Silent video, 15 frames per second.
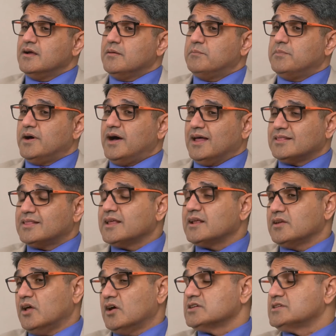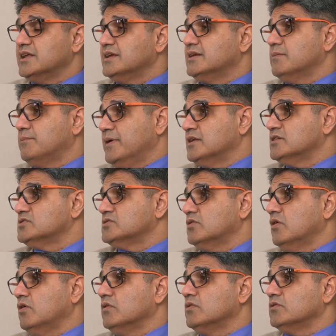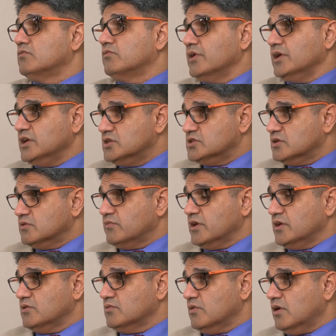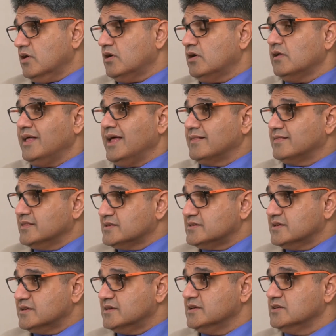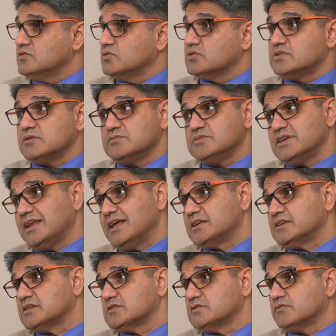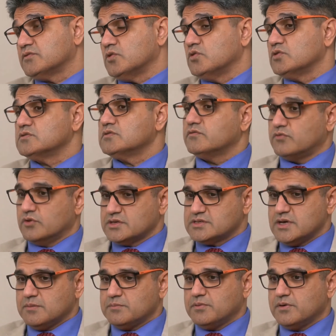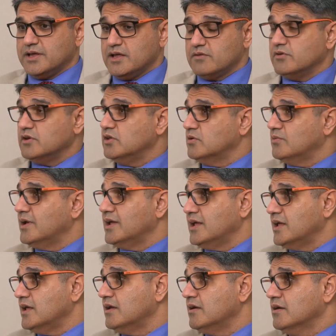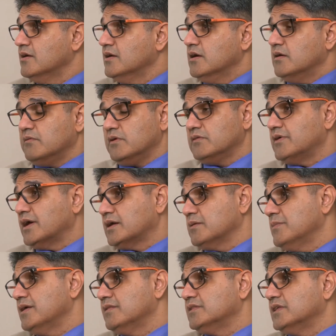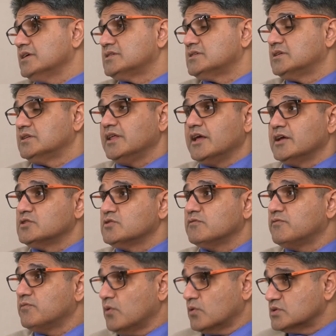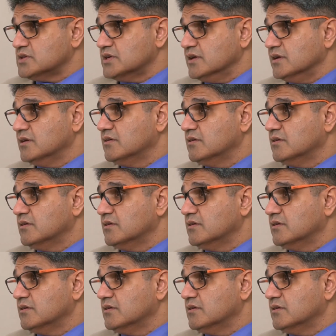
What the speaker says: But I think largely it depends on the region where you are, ethnicities, or some genetics, of course. For example, here in UAE, we recommend this to the age of 40.